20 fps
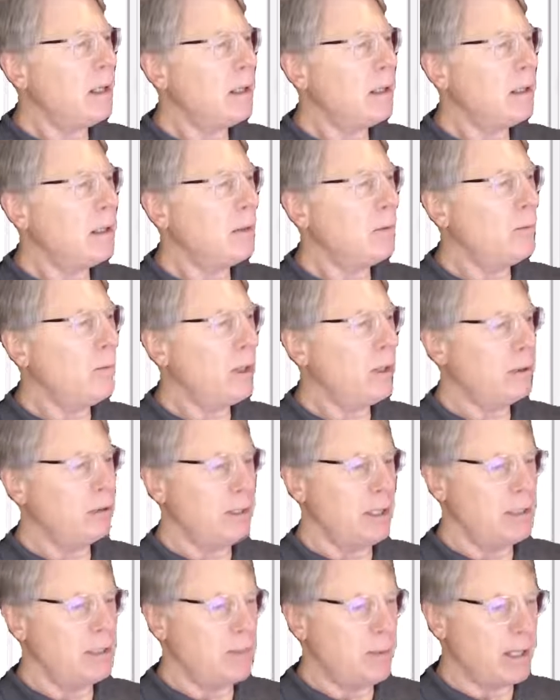we don't
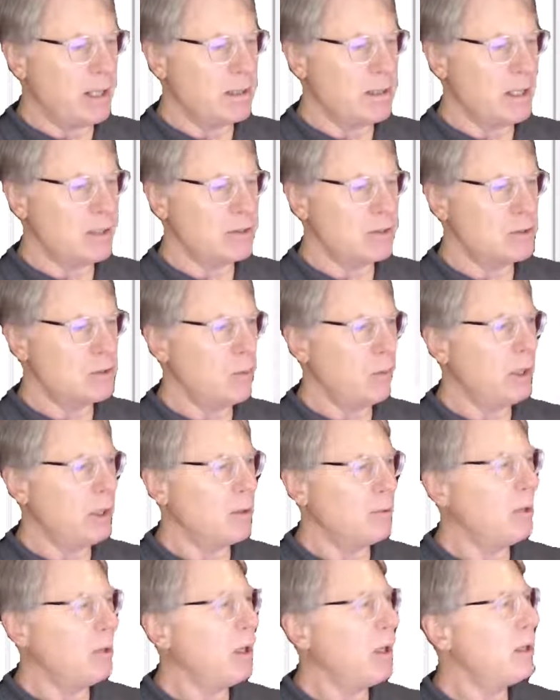need to pay attention, so we can
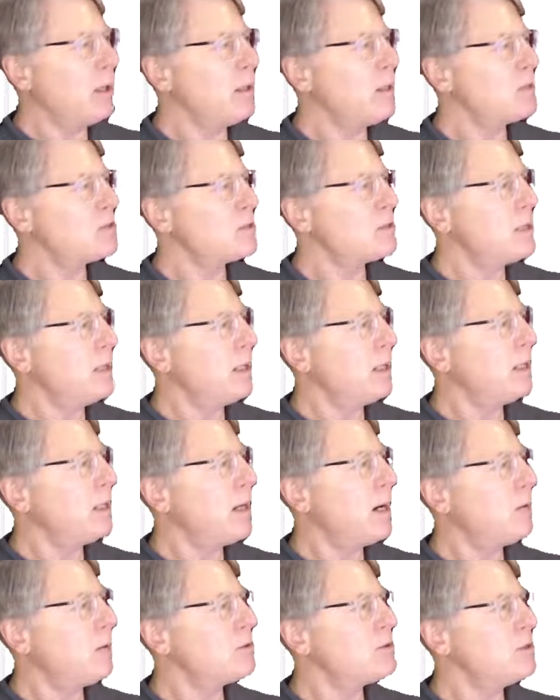apply this, and
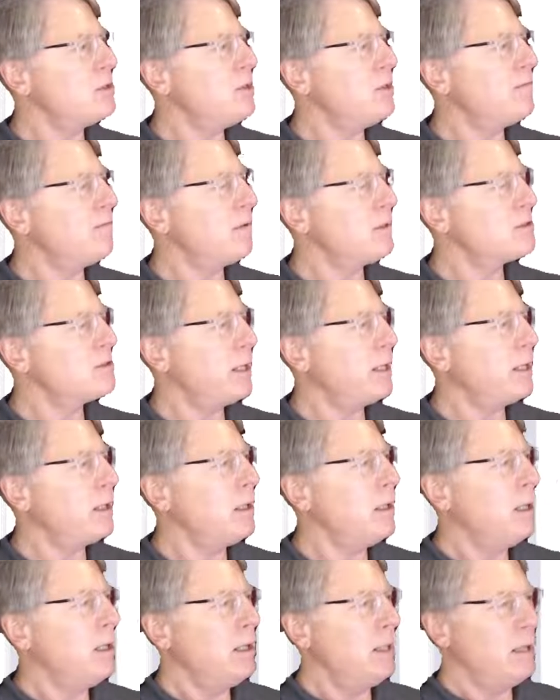that was the default setting.
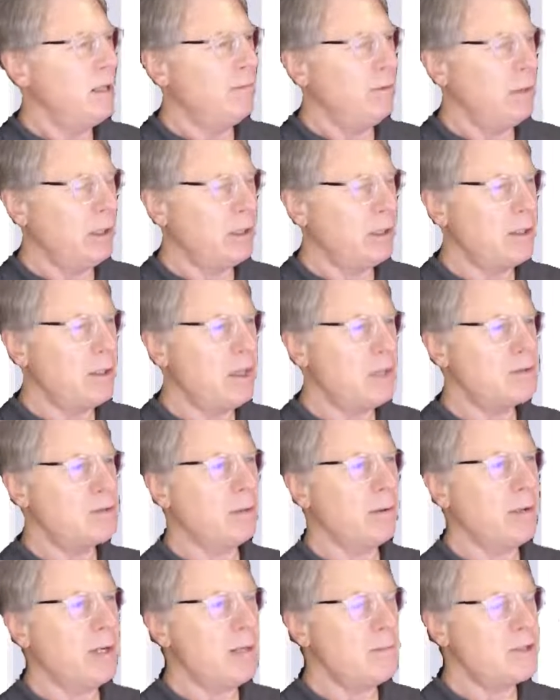If we look at the
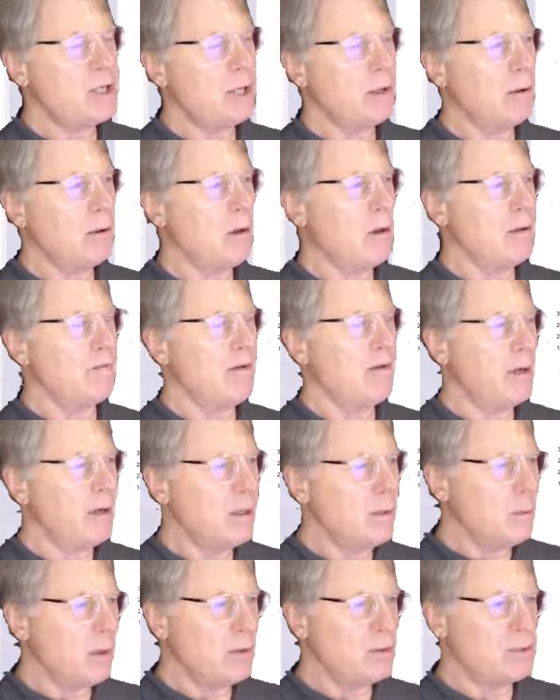histograms, here are all the
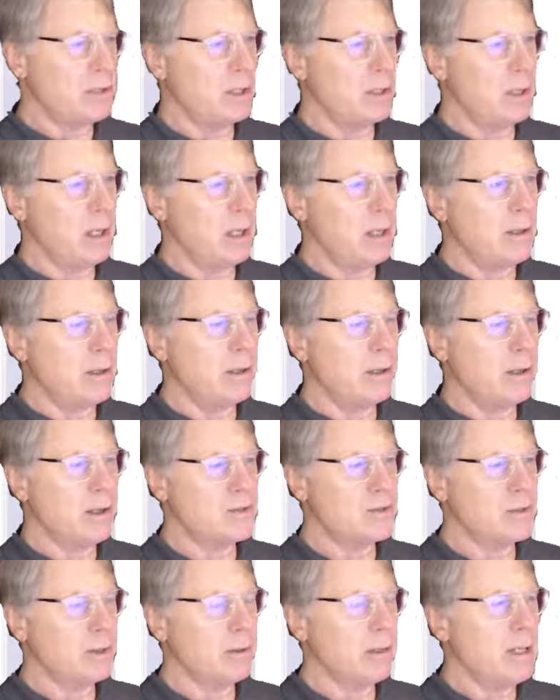variables and their
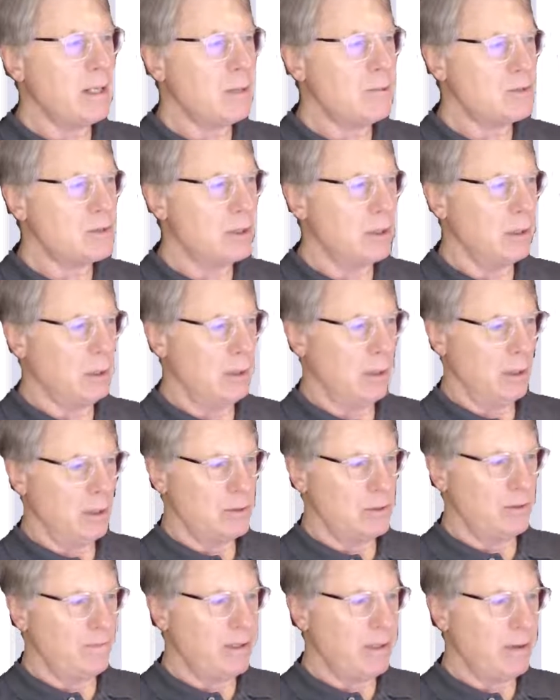histograms.
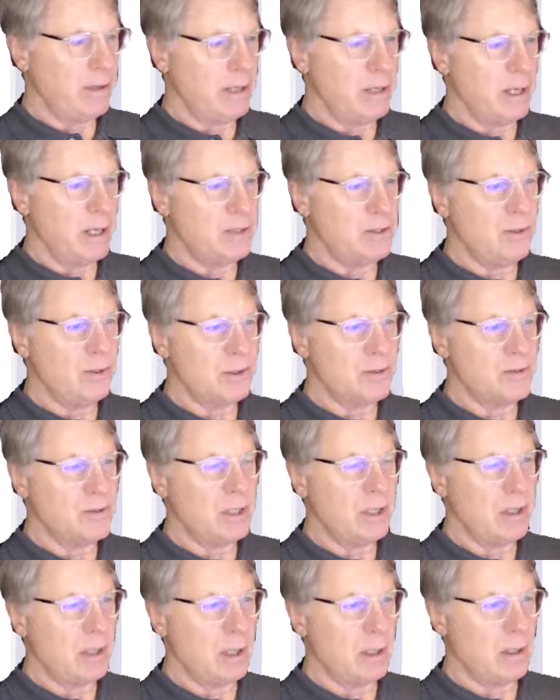So very nice. You can
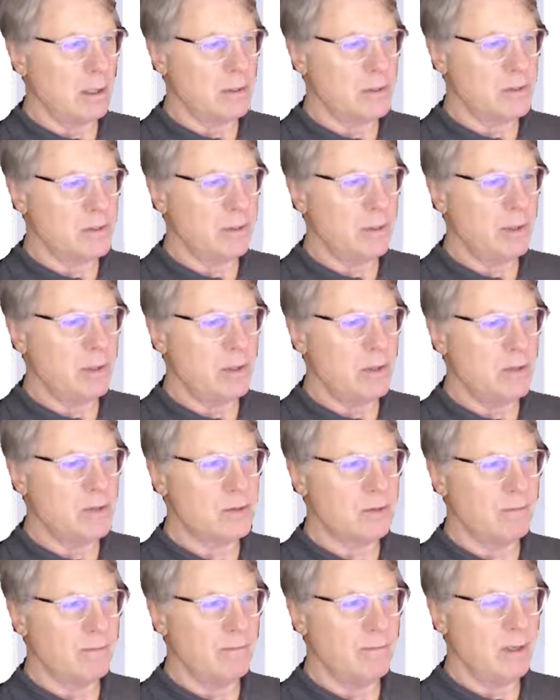see that some of these
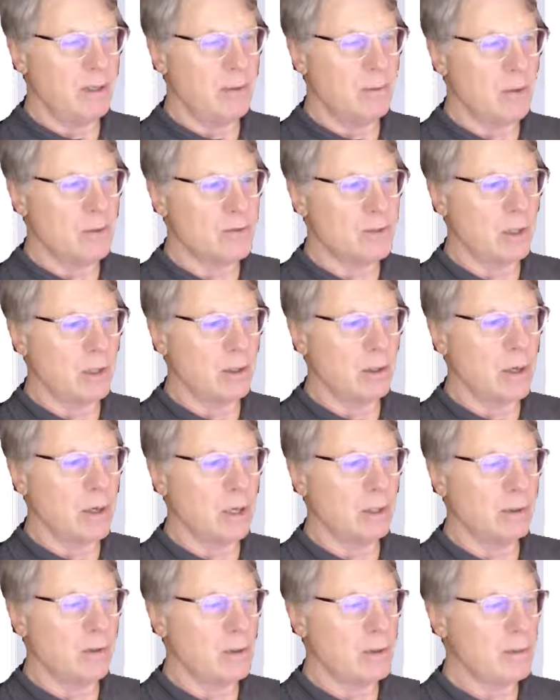variables are
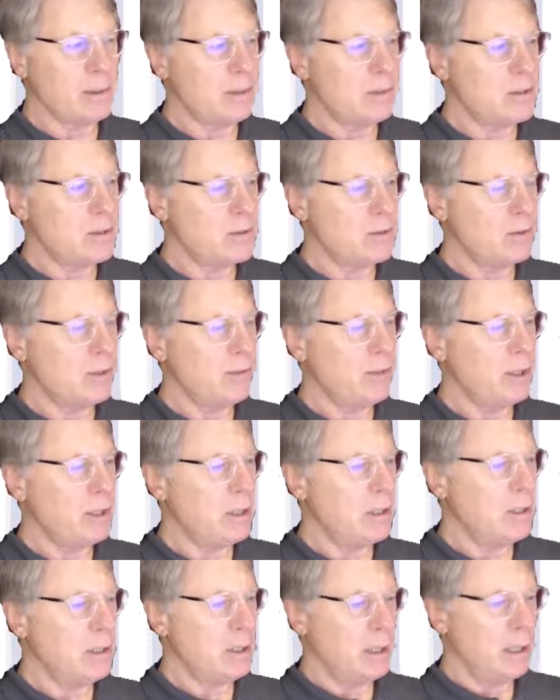log normally
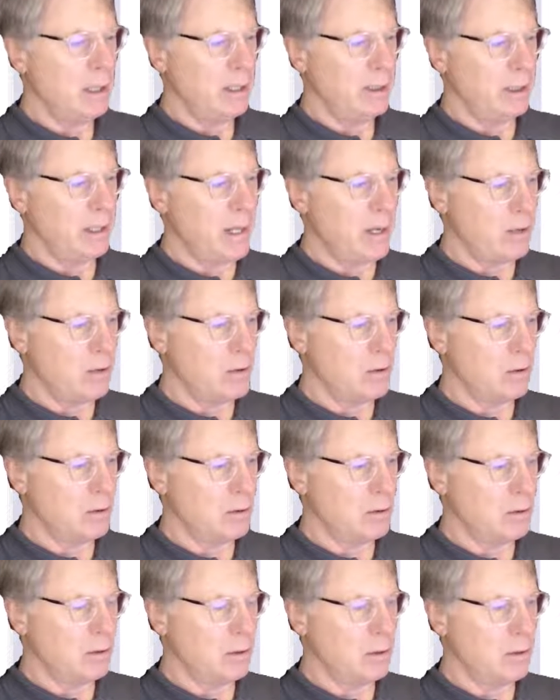distributed. The
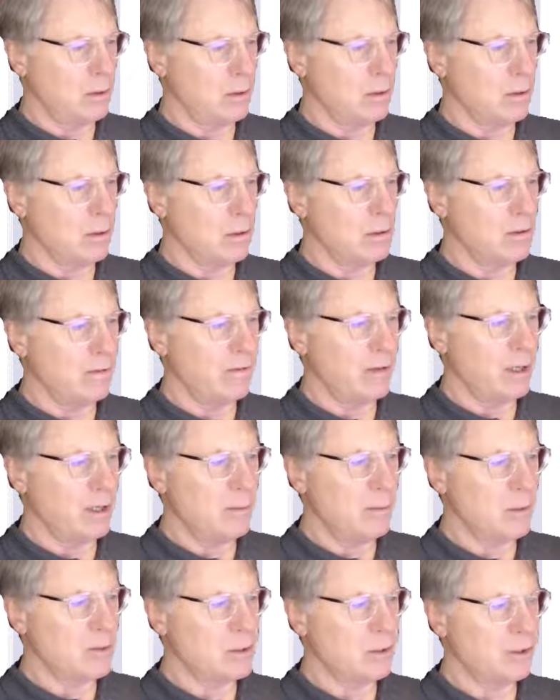categorical
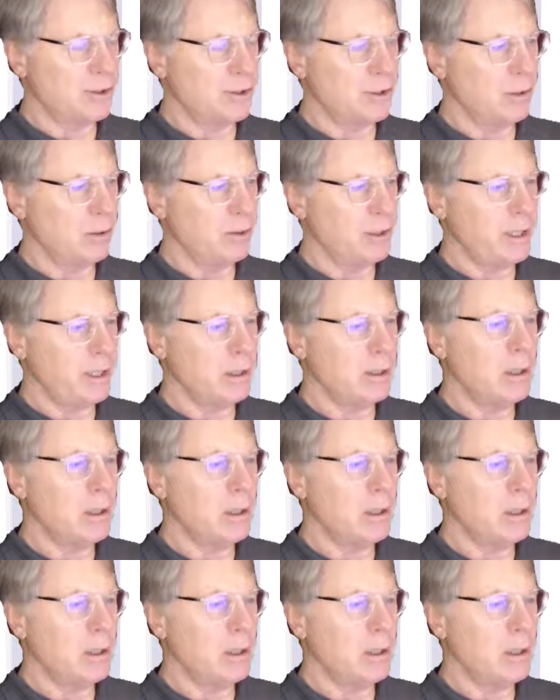variables are shown here.